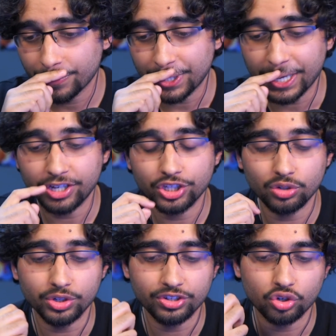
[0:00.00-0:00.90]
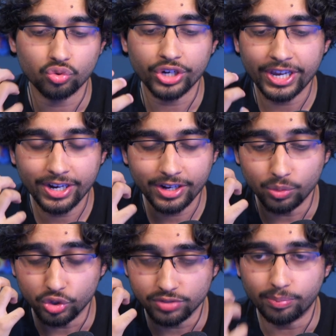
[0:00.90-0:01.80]
Nature was created, it
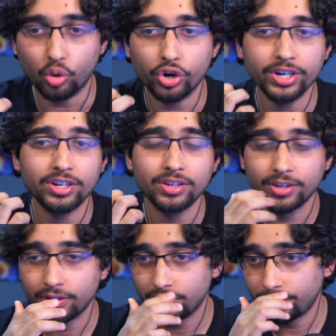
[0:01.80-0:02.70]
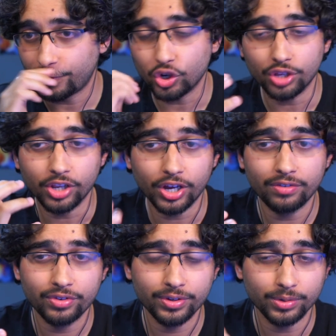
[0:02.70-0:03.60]
was born full of
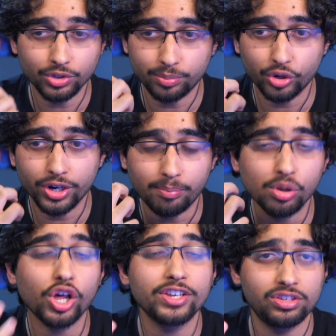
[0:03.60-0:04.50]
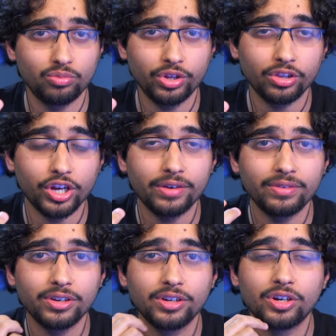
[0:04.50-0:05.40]
love, it was born to blossom with
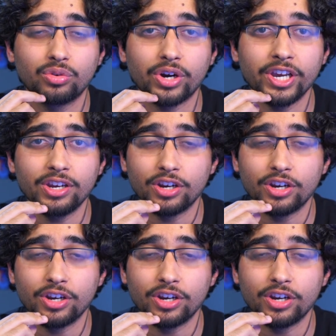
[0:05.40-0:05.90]
love, right?